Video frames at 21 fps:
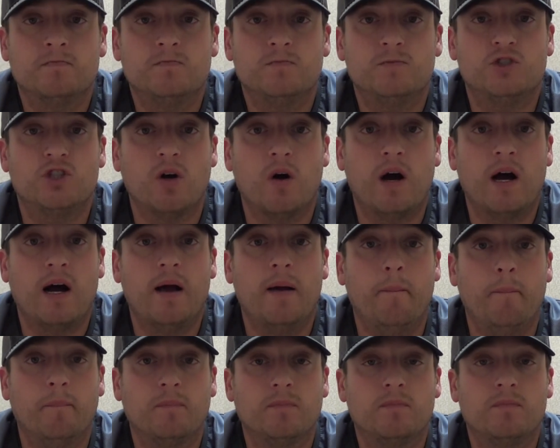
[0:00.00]
So
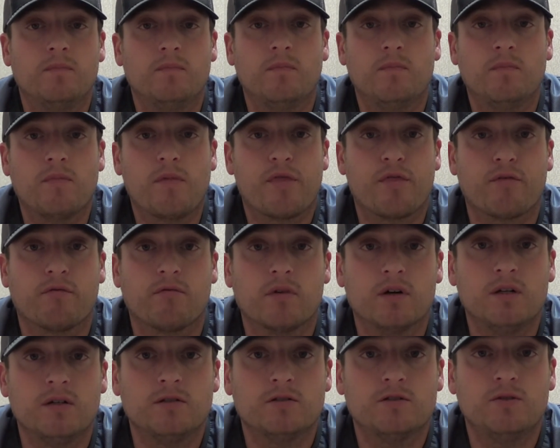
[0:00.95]
I'm
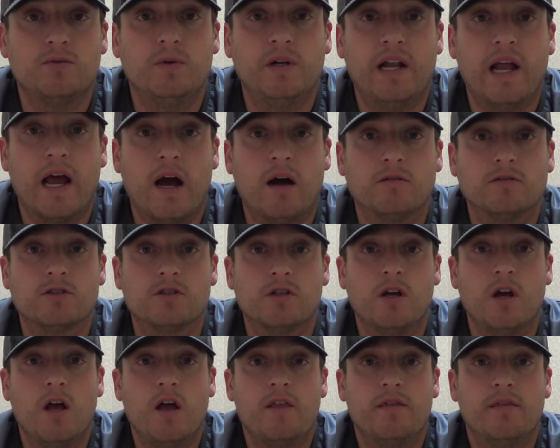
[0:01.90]
thrilled to announce
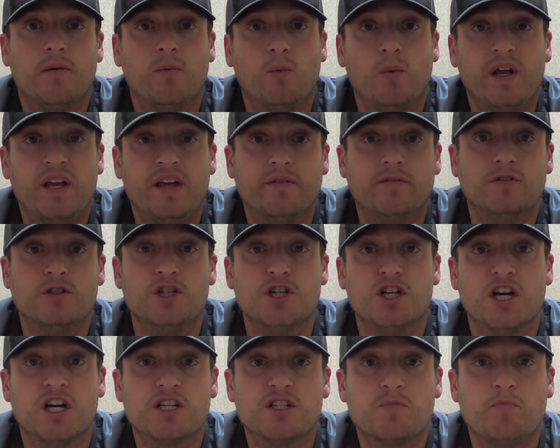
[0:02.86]
that we have
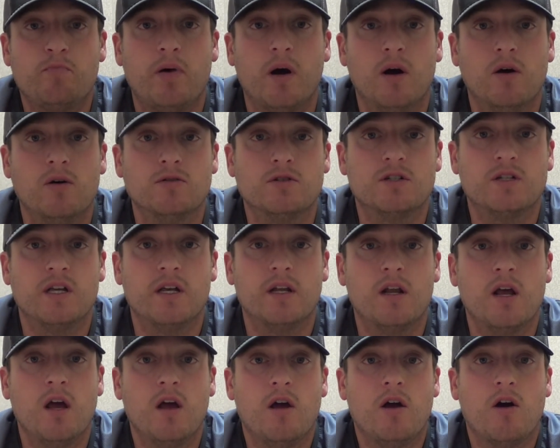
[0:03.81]
just
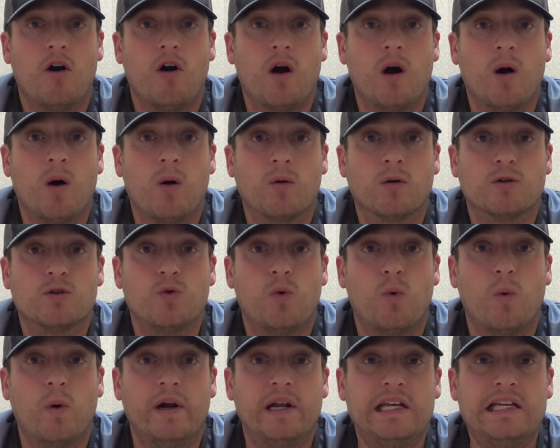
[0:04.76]
posted our
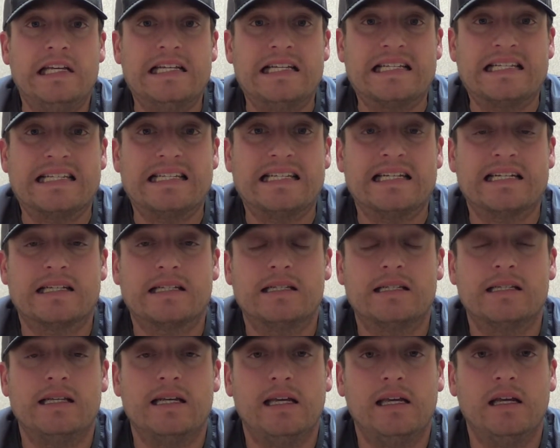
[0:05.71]

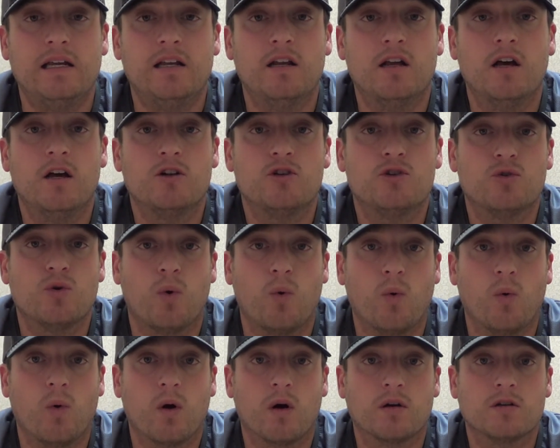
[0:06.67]
2016
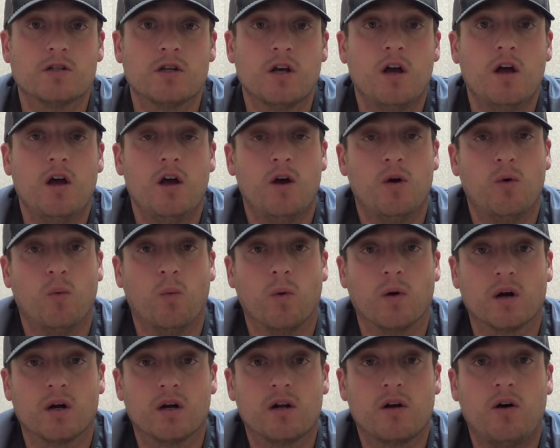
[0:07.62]
tours.
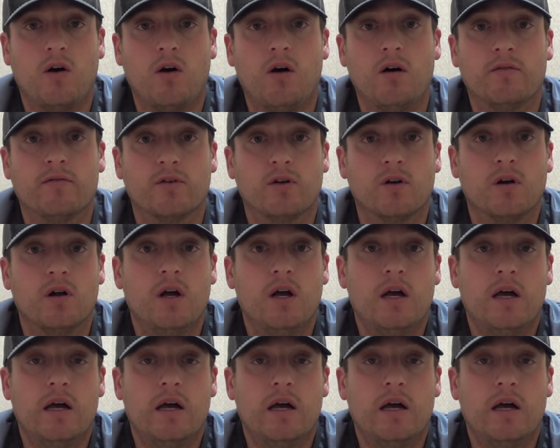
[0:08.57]
We're gonna offer